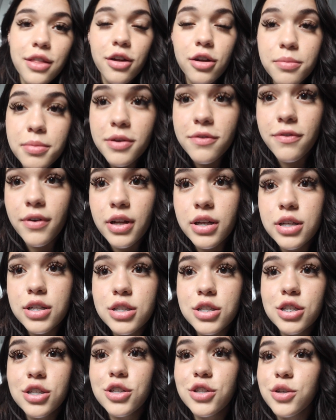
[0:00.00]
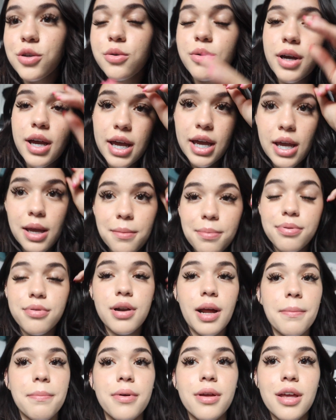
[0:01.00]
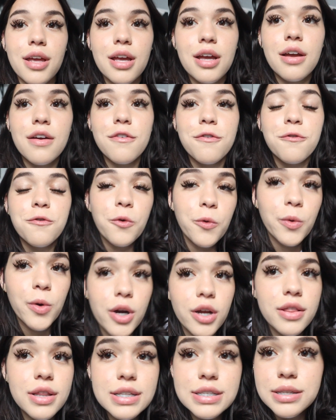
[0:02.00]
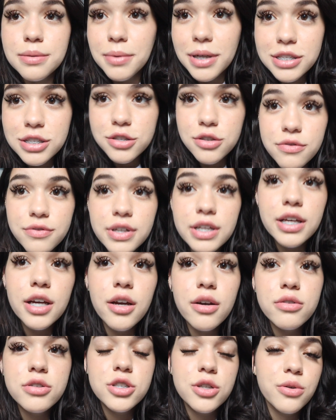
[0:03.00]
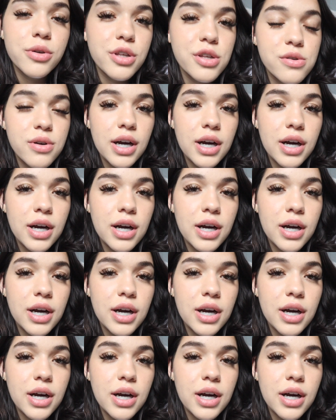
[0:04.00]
thought it'd be fun to do a prepping for the semester video, showing you